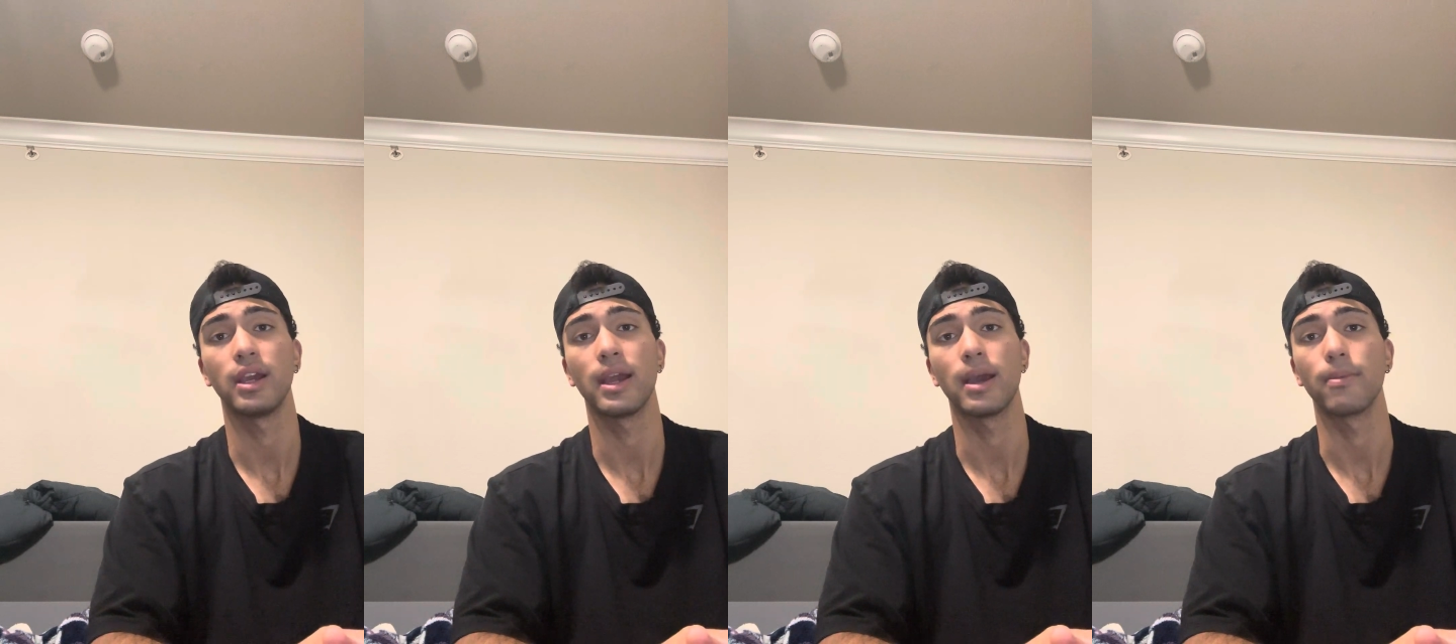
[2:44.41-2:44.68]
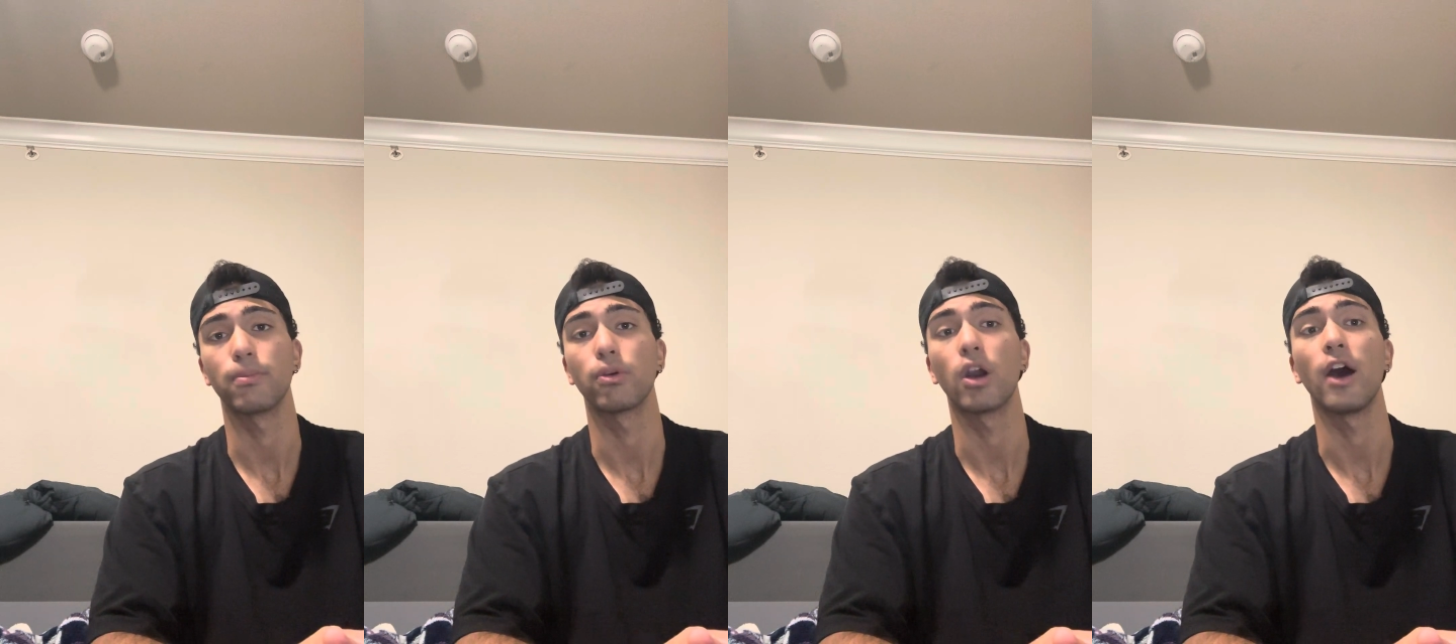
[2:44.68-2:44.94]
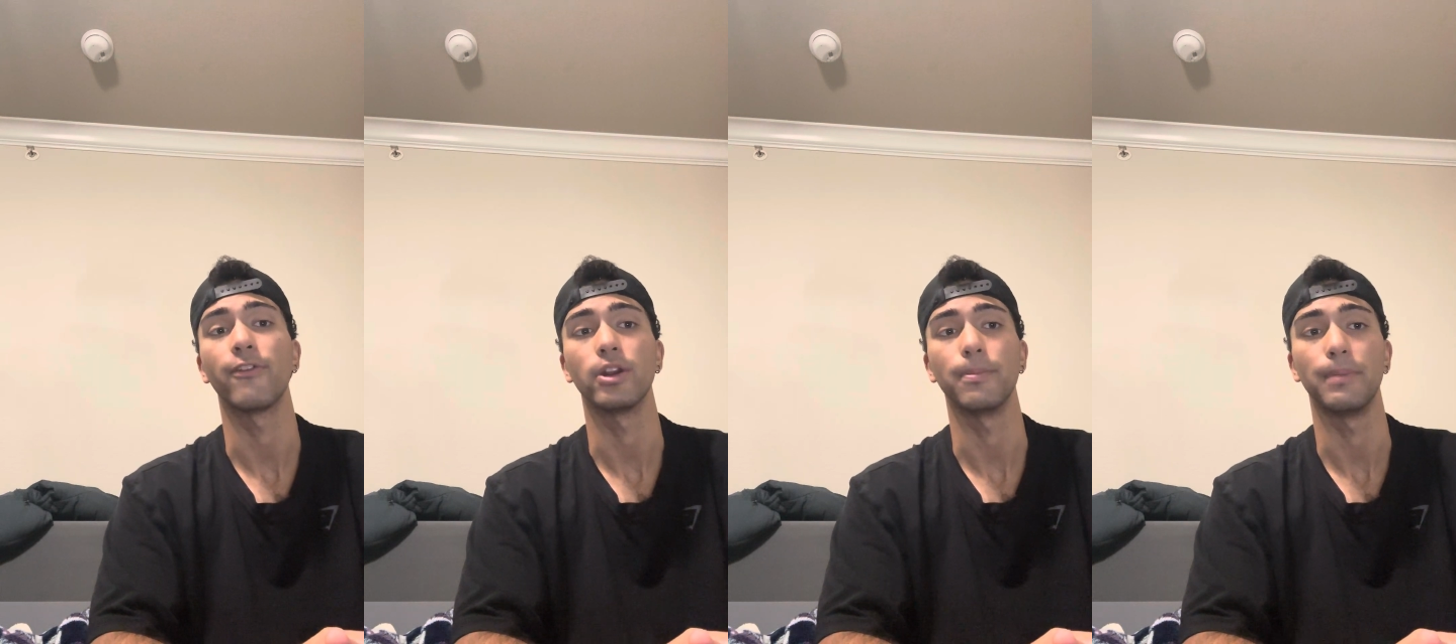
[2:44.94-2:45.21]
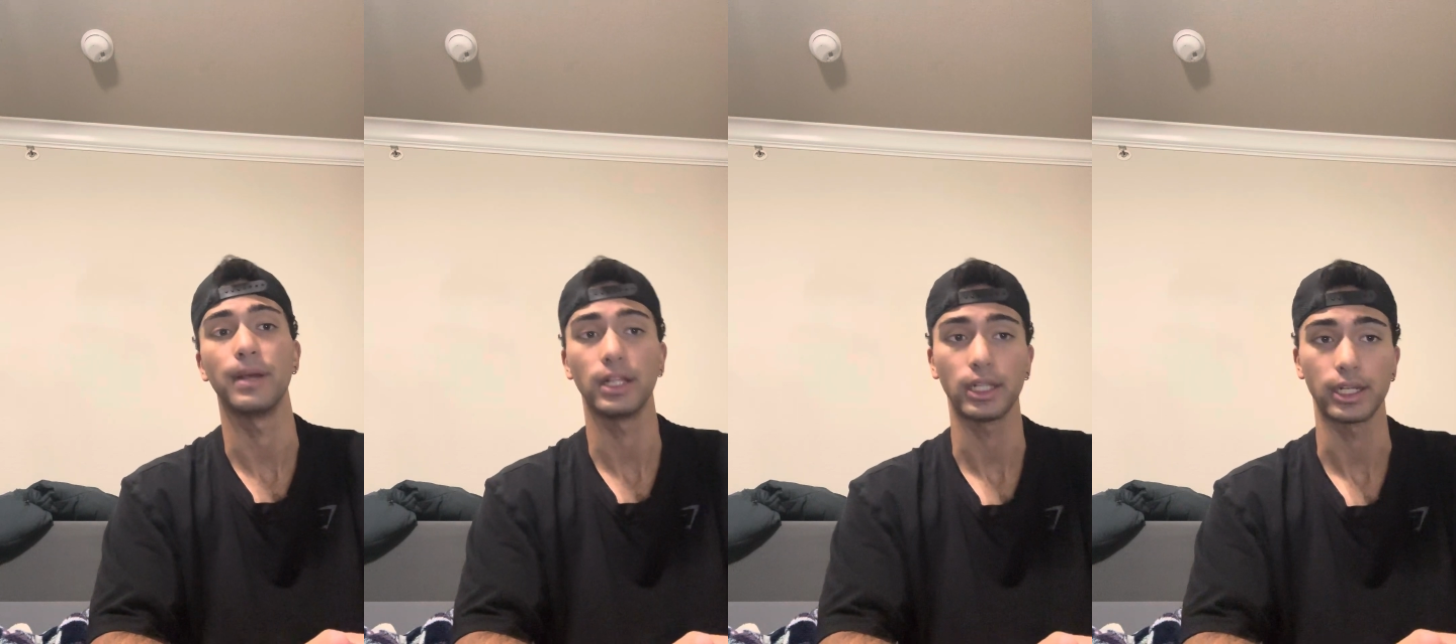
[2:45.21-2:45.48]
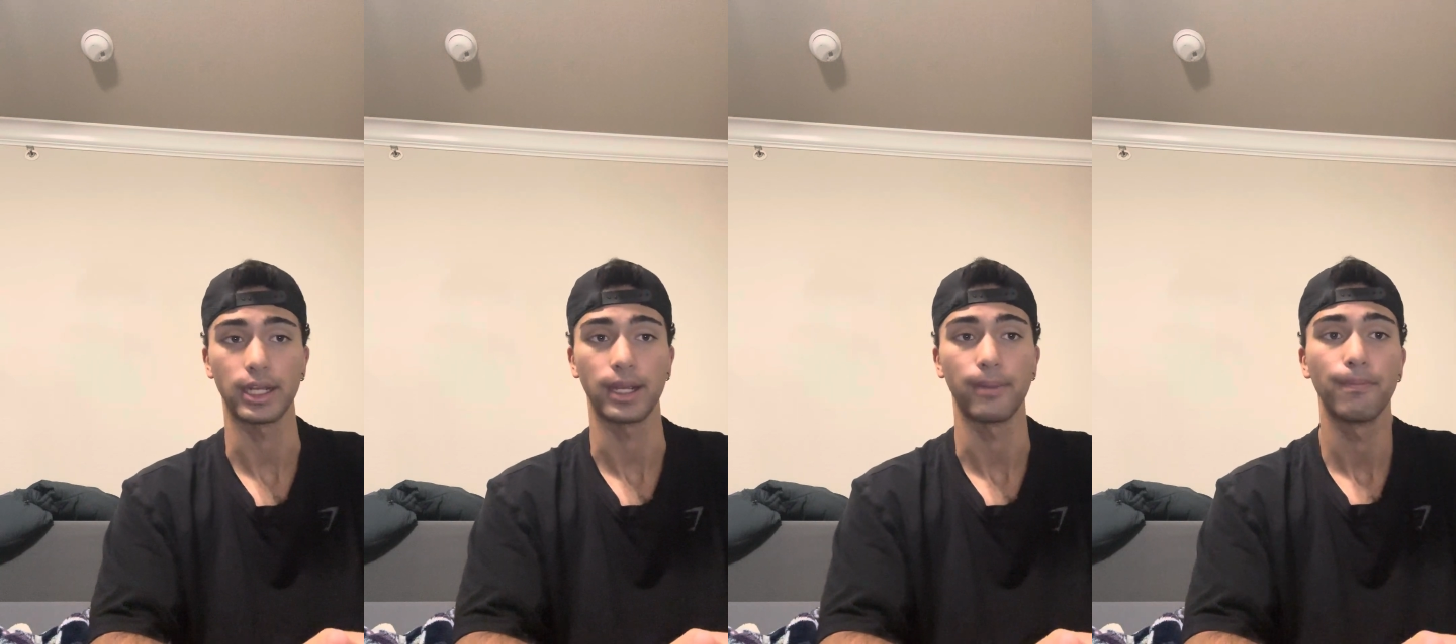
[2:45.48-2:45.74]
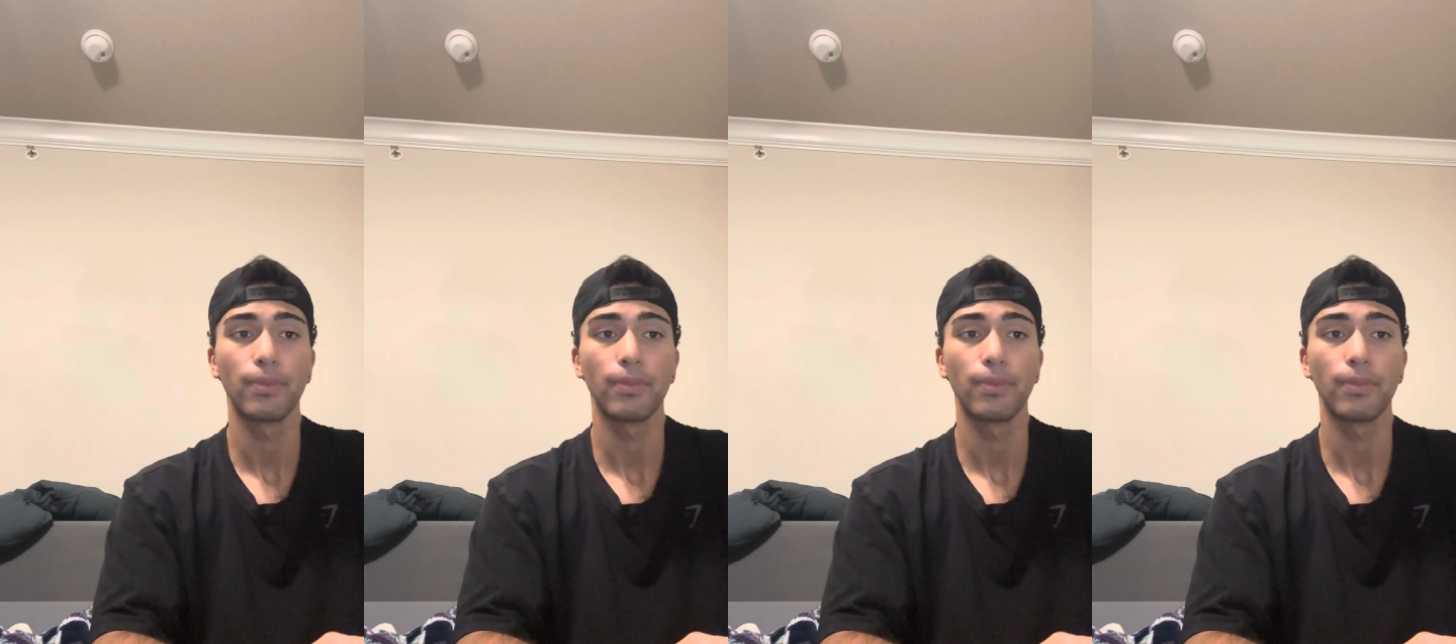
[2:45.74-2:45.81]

and profitability.